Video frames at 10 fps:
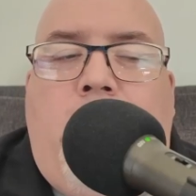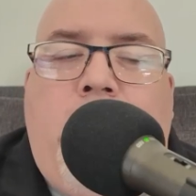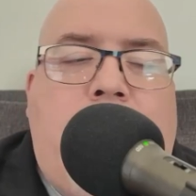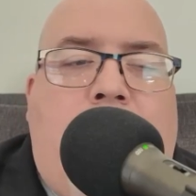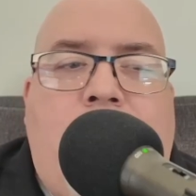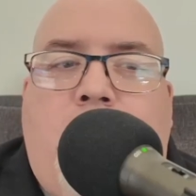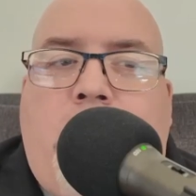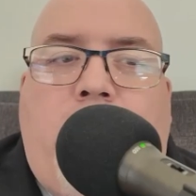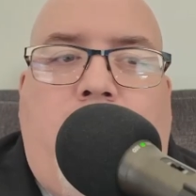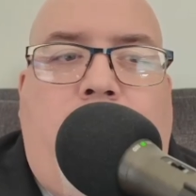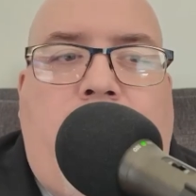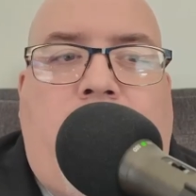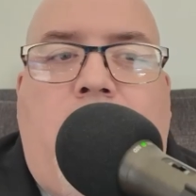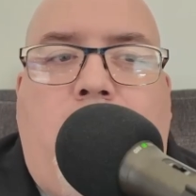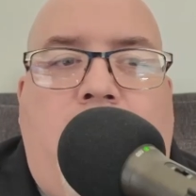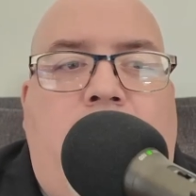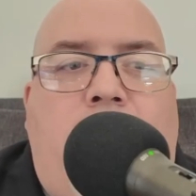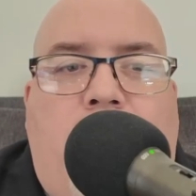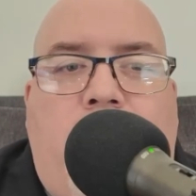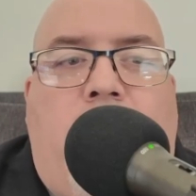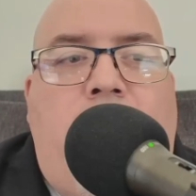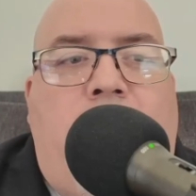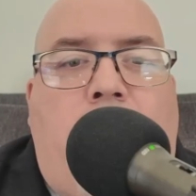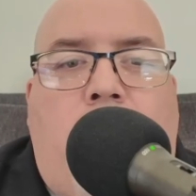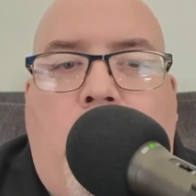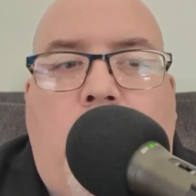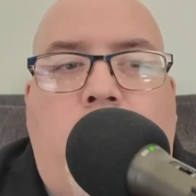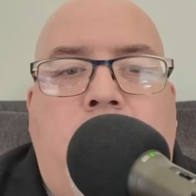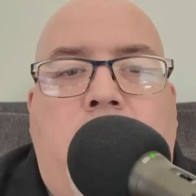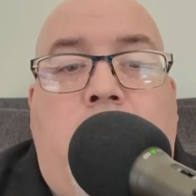These guys have been really busting their butts over there trying to sell cars